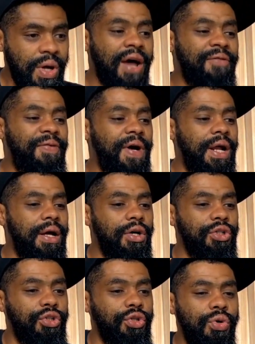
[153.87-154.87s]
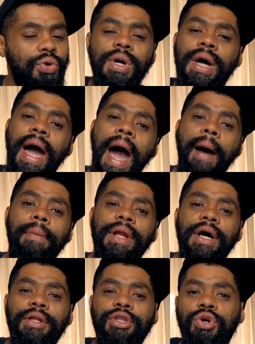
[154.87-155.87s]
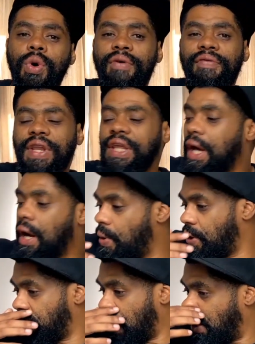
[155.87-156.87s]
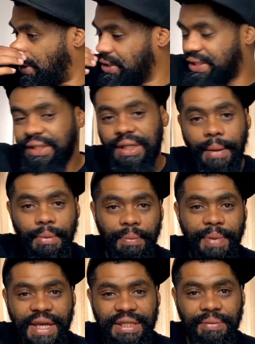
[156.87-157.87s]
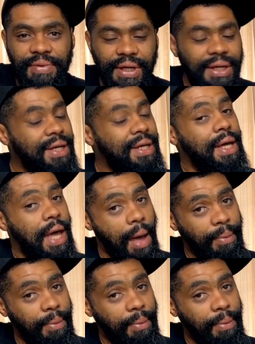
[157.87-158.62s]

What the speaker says: Without further ado, I'm going to do a video with the whole YMLB or something.